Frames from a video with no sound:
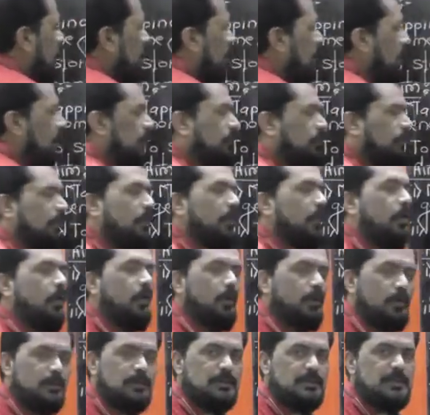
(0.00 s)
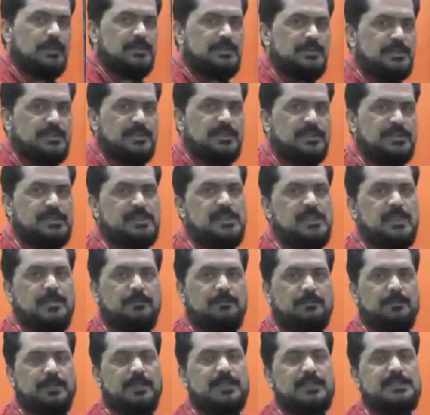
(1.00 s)
of all the genes
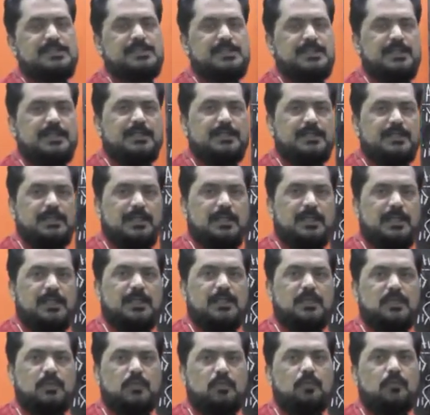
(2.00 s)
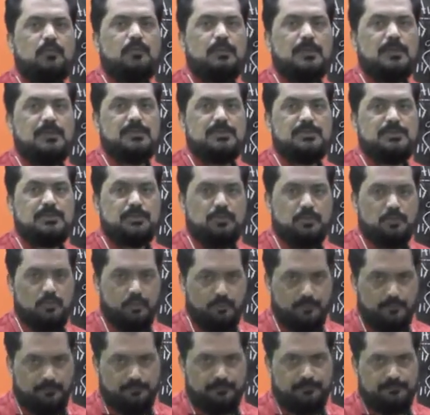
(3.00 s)
present in human
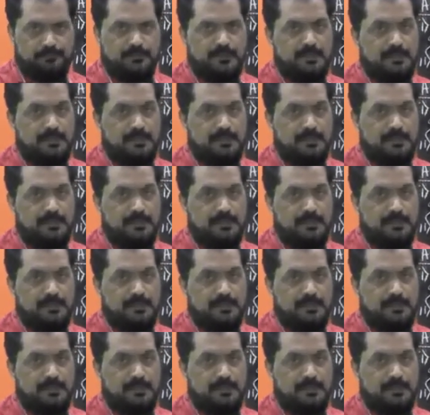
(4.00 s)
genome,